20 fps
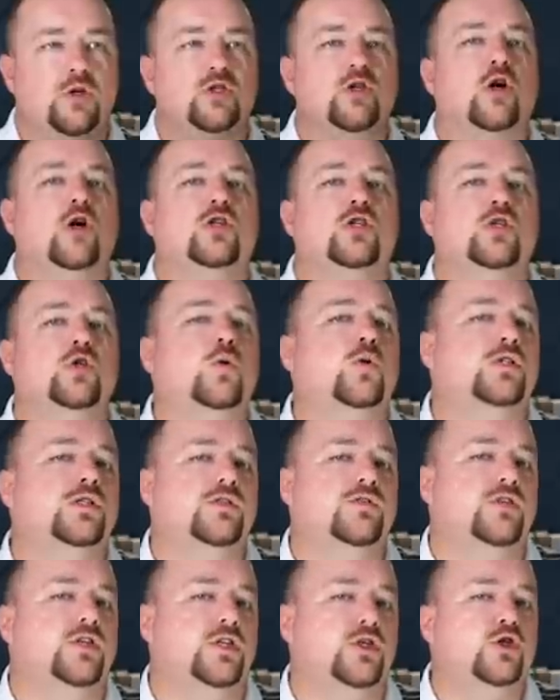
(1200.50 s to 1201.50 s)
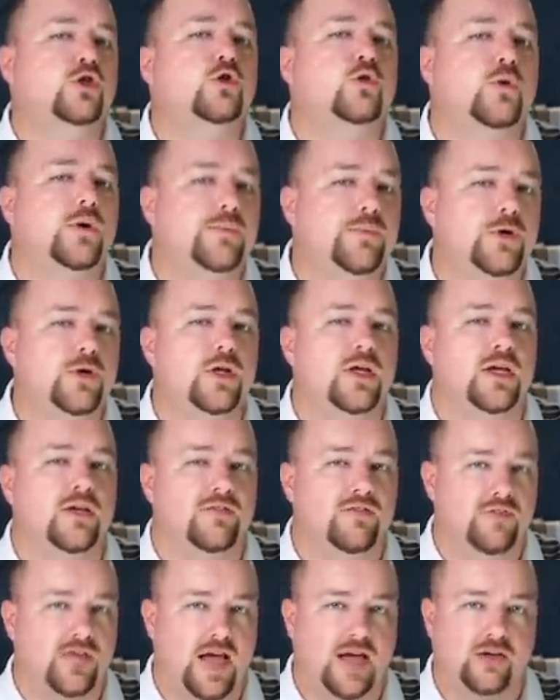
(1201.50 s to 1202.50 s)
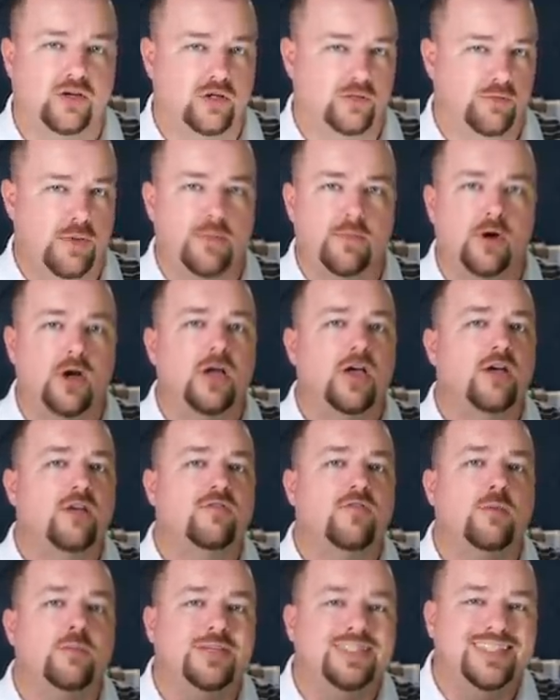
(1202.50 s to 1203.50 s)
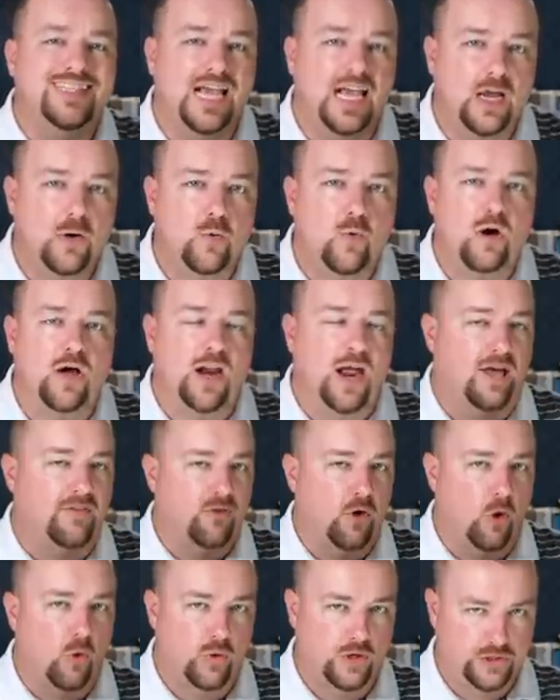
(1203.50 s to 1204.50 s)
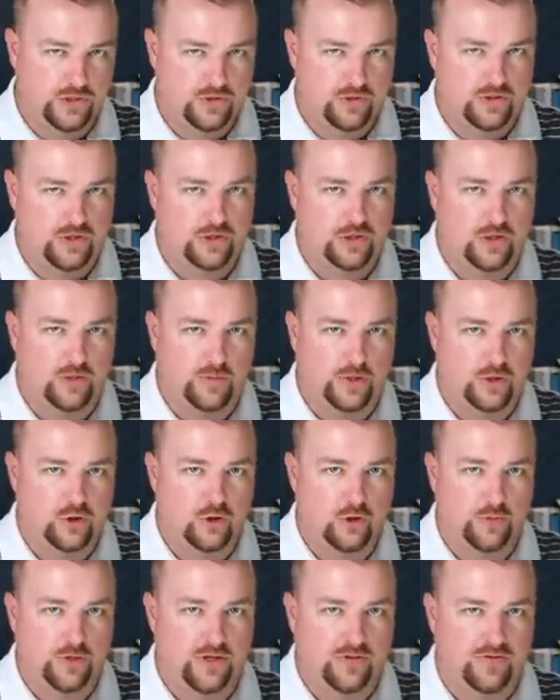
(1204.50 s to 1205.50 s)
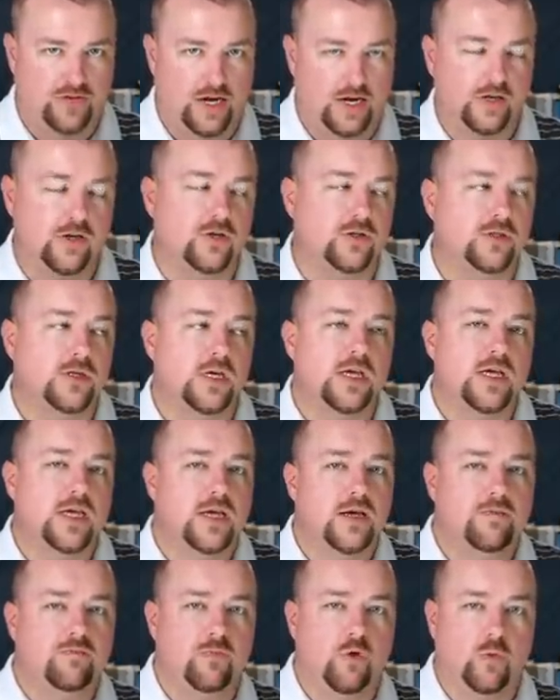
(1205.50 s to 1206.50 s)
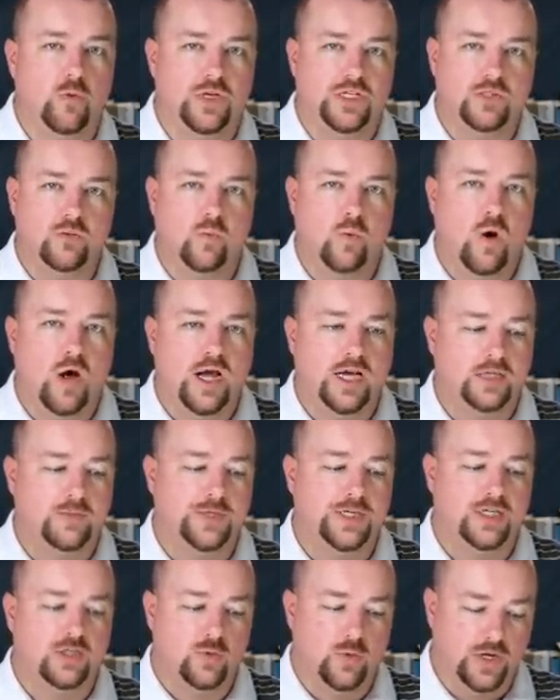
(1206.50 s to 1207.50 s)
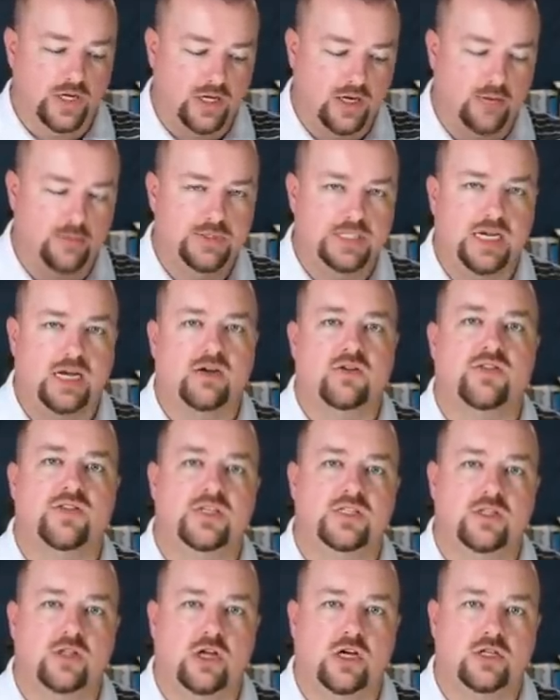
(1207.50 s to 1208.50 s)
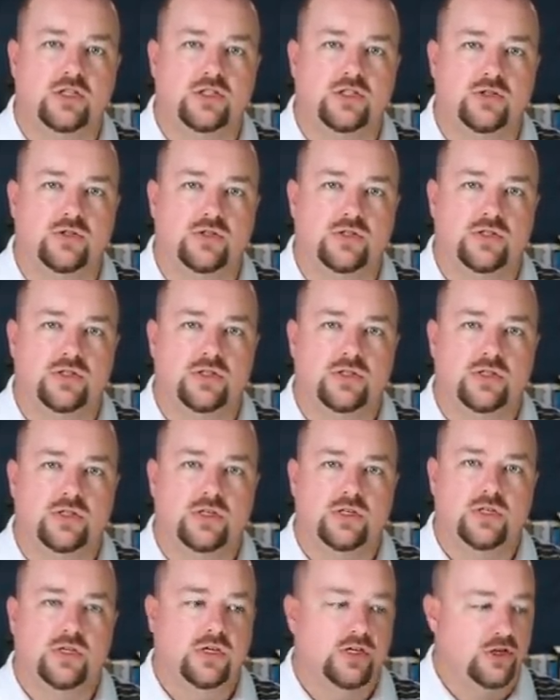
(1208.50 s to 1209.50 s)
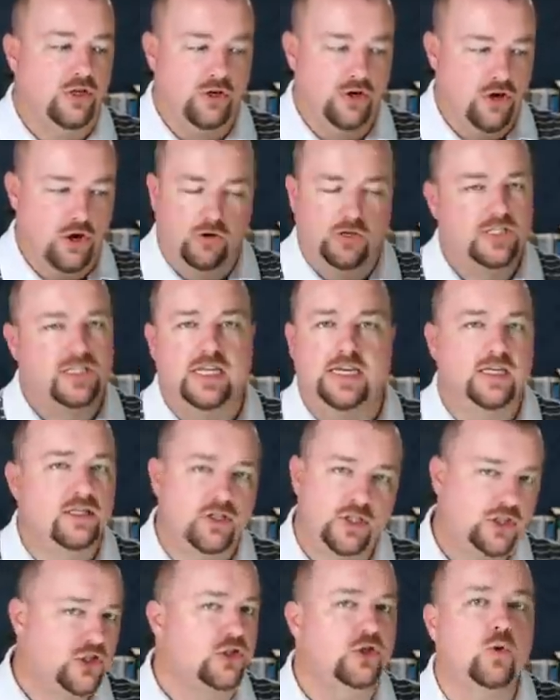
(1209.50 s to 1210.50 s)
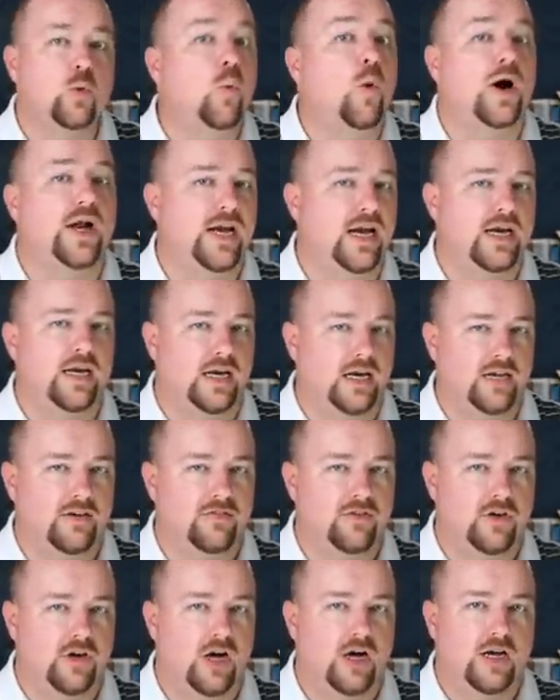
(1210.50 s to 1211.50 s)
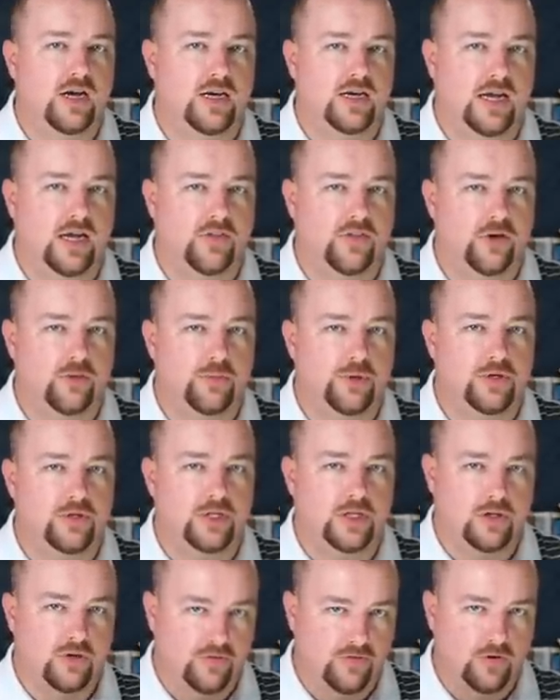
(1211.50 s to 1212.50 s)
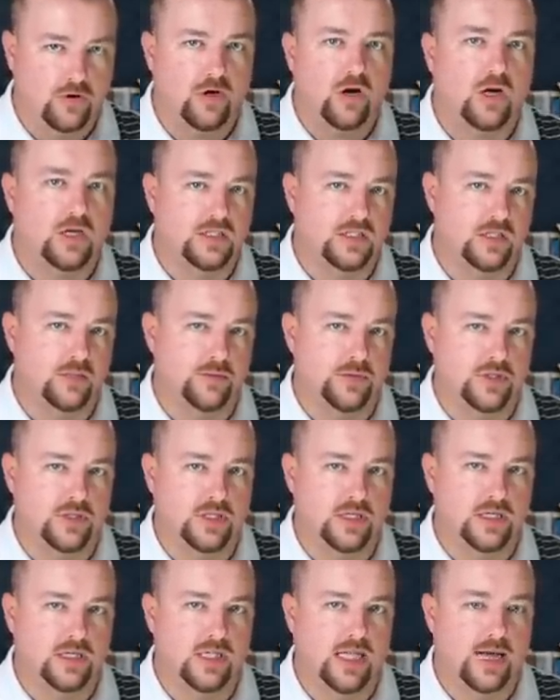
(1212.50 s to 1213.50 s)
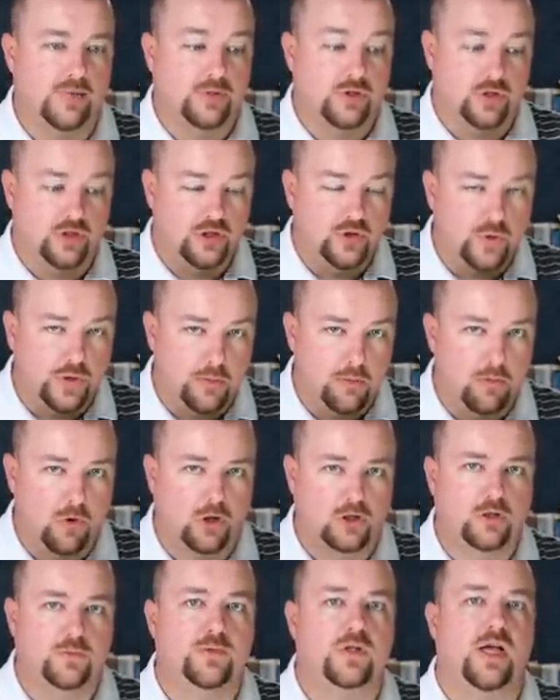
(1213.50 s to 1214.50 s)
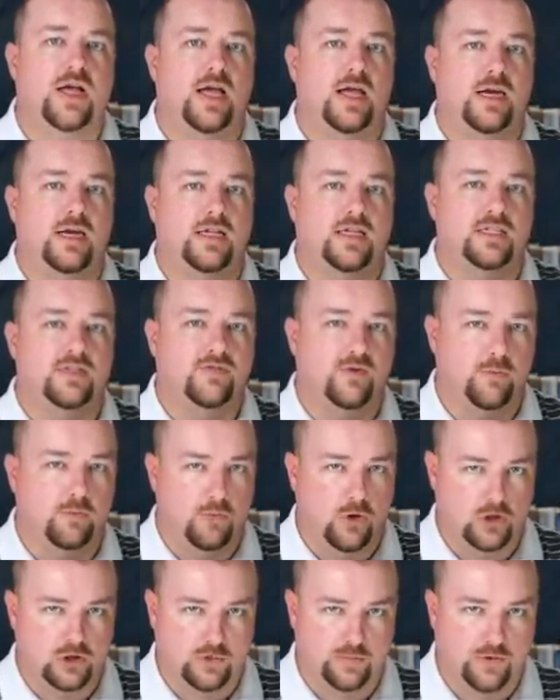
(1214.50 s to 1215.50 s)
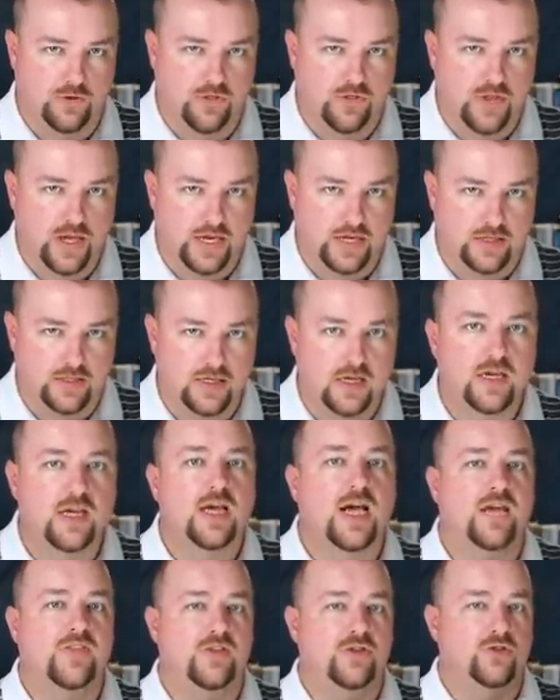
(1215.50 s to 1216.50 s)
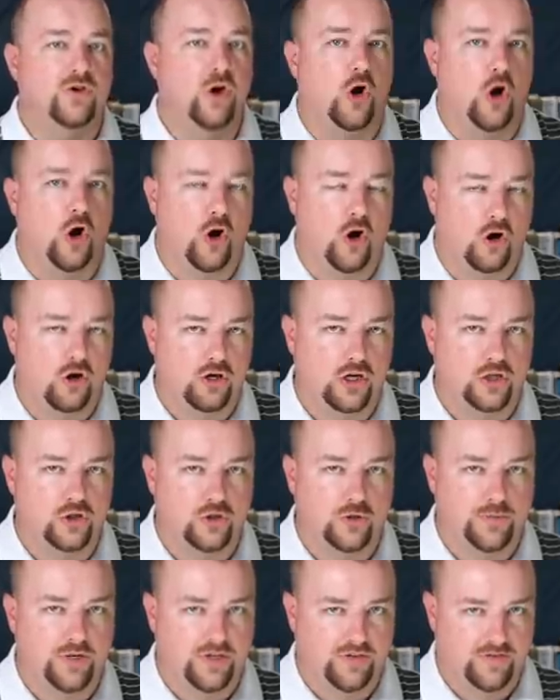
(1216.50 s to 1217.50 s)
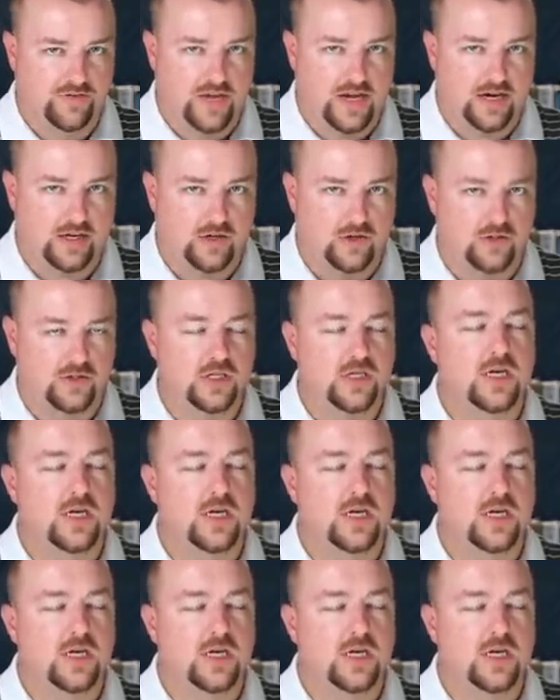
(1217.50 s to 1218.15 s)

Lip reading: all sorts of contributing factors. Remember, from day one, I've always used the term contributing factors. And the reason why is because when it comes down to these lawsuits, you notice they didn't just sue one entity for knocking down their building or for causing the building to collapse. They're suing multiple entities for multiple things. And these are all contributing factors.